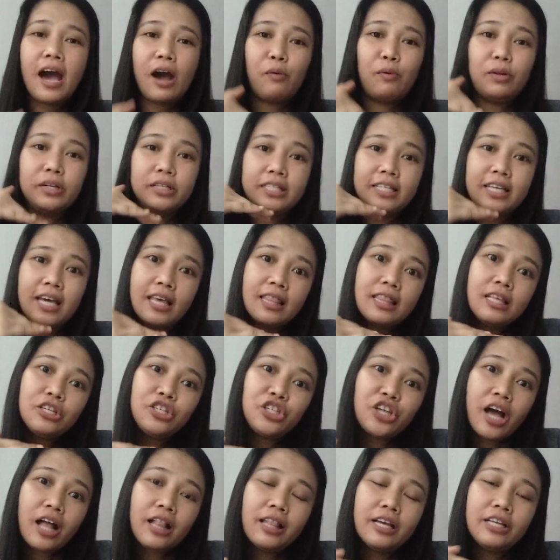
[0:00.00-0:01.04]
Will take the
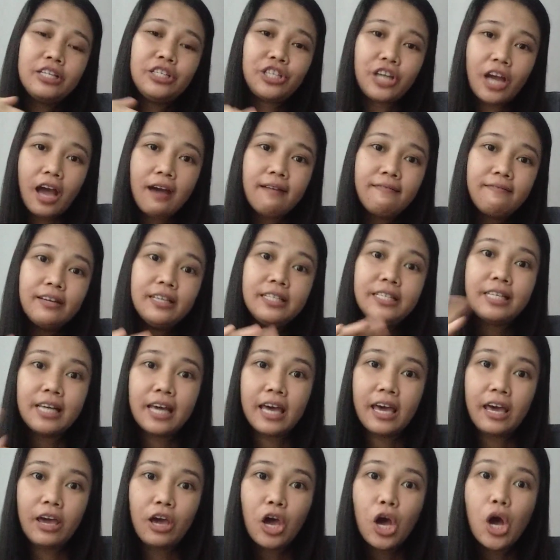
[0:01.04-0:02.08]
challenge every
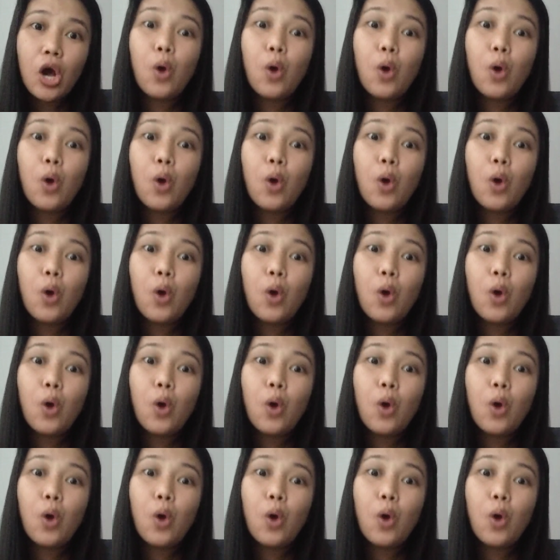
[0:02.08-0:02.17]
day,